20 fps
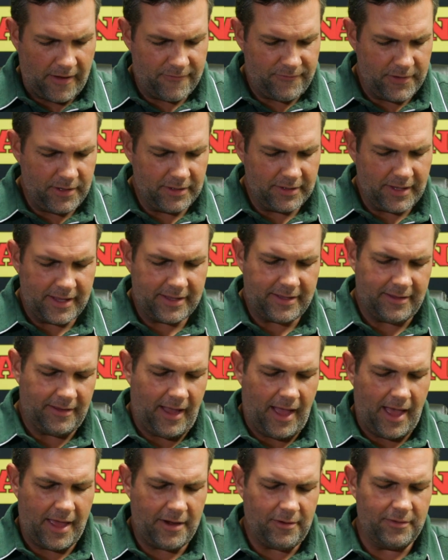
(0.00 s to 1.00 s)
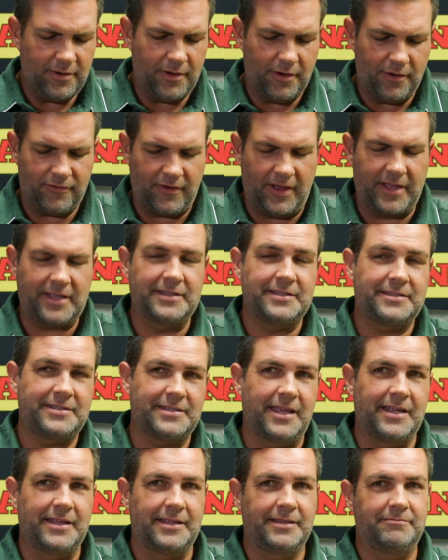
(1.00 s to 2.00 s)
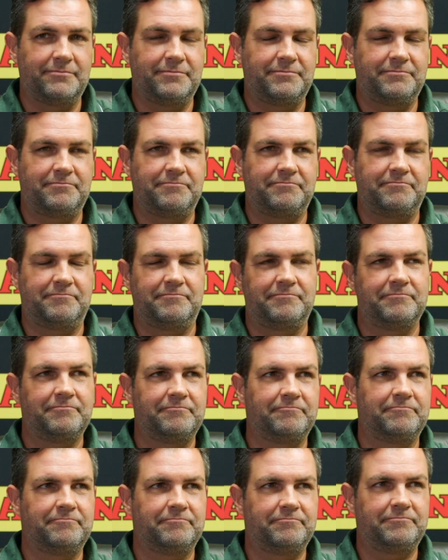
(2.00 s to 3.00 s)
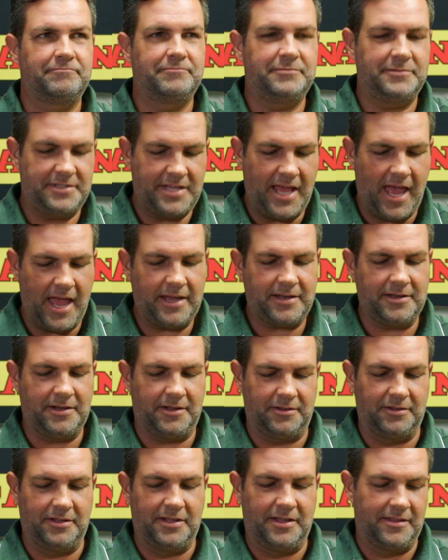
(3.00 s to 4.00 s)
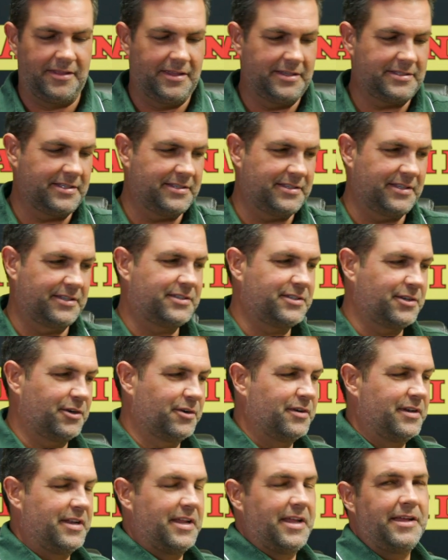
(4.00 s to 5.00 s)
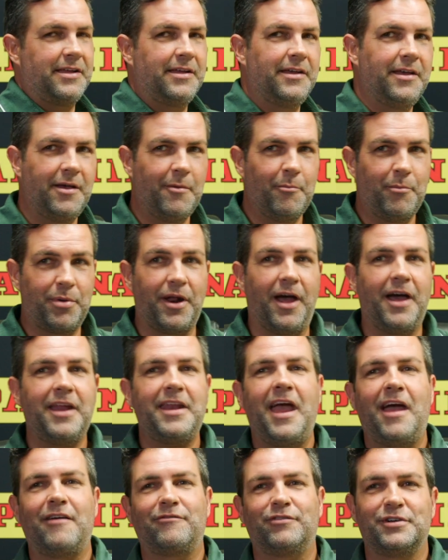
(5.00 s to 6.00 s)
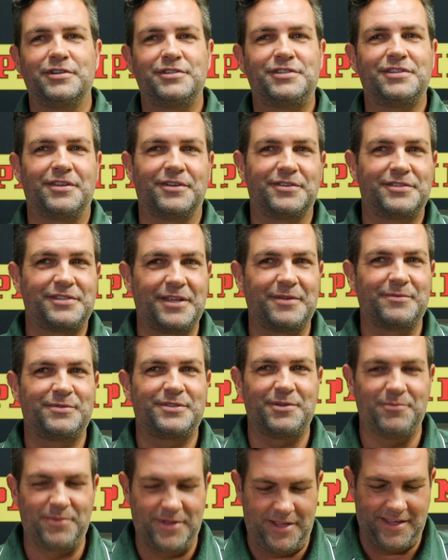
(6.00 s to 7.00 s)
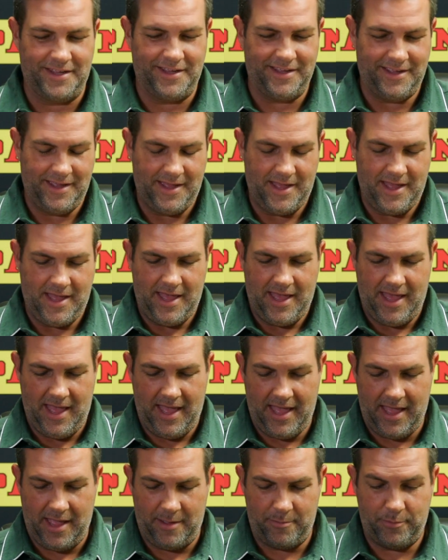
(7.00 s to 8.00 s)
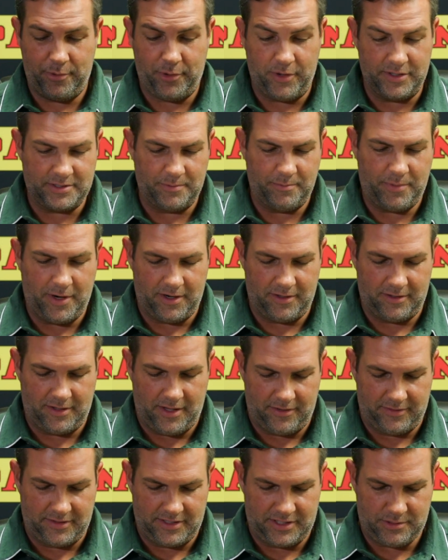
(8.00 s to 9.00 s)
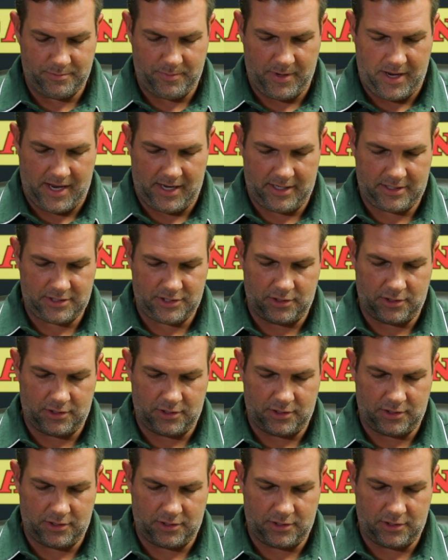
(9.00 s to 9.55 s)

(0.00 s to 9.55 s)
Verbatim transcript: I feel like, I don't know if I can say technically this is a certainty, but on average there seems to be a prism parallel in each pack.